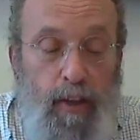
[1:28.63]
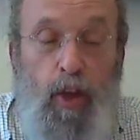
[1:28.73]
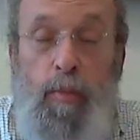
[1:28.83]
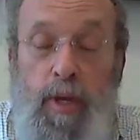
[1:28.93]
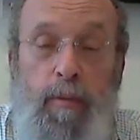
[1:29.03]

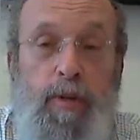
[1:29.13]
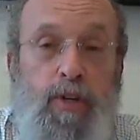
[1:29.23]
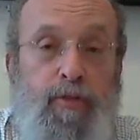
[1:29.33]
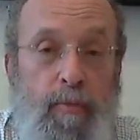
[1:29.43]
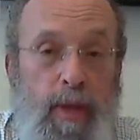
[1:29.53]
the human
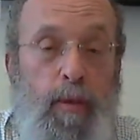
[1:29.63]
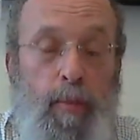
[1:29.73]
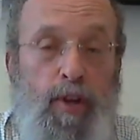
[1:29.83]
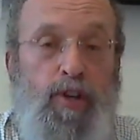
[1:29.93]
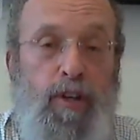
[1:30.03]
image for me
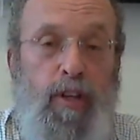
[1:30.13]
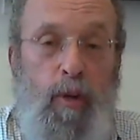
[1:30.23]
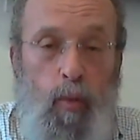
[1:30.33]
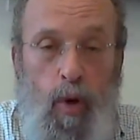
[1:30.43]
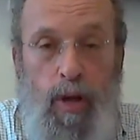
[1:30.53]

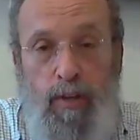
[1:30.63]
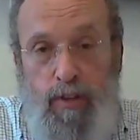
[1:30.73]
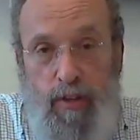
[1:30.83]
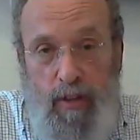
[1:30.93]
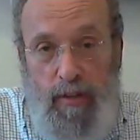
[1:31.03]
personally
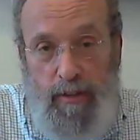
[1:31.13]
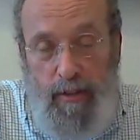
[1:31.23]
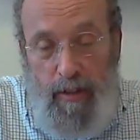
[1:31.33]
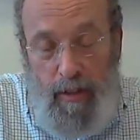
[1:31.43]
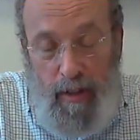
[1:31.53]
was,
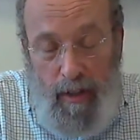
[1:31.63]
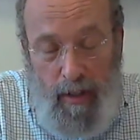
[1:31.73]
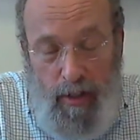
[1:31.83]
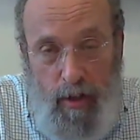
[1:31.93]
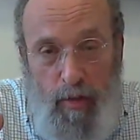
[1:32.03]

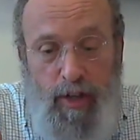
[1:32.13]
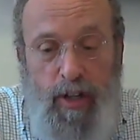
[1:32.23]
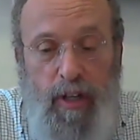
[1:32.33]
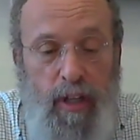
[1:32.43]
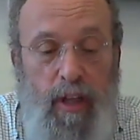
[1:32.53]
at least
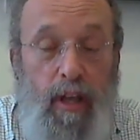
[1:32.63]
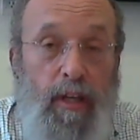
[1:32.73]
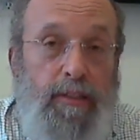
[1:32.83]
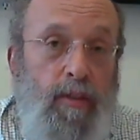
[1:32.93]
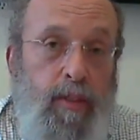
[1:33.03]
originally,
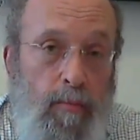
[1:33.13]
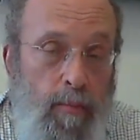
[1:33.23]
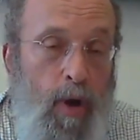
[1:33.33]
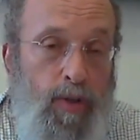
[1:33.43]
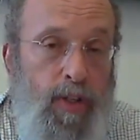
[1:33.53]
the
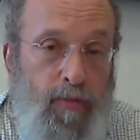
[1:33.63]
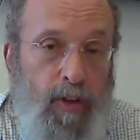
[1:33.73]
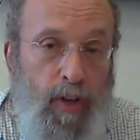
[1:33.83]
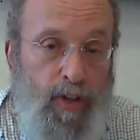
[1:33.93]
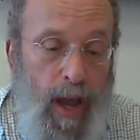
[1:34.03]
most
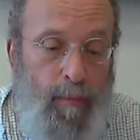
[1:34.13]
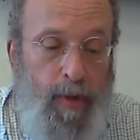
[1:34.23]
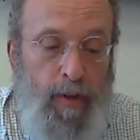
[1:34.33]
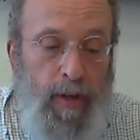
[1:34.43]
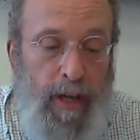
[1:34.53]
difficult
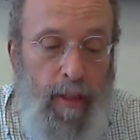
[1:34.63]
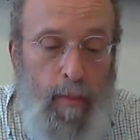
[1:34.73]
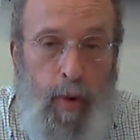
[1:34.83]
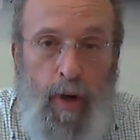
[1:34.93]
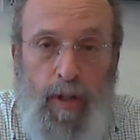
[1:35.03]
chapter in
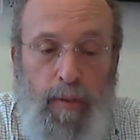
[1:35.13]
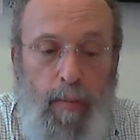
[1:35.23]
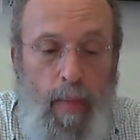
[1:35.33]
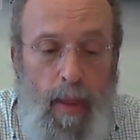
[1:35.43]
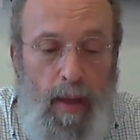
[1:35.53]
the book.
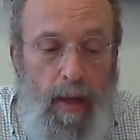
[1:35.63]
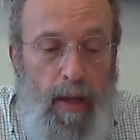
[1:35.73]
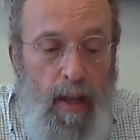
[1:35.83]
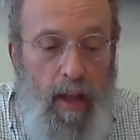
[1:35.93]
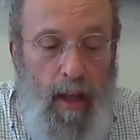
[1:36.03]

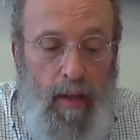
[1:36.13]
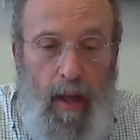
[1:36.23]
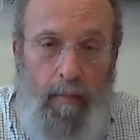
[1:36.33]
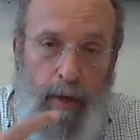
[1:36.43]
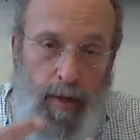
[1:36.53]

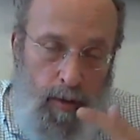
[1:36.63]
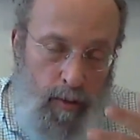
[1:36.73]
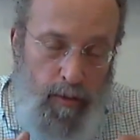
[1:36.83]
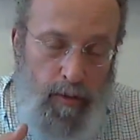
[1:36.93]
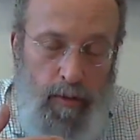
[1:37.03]
And I'm
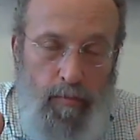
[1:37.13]
going to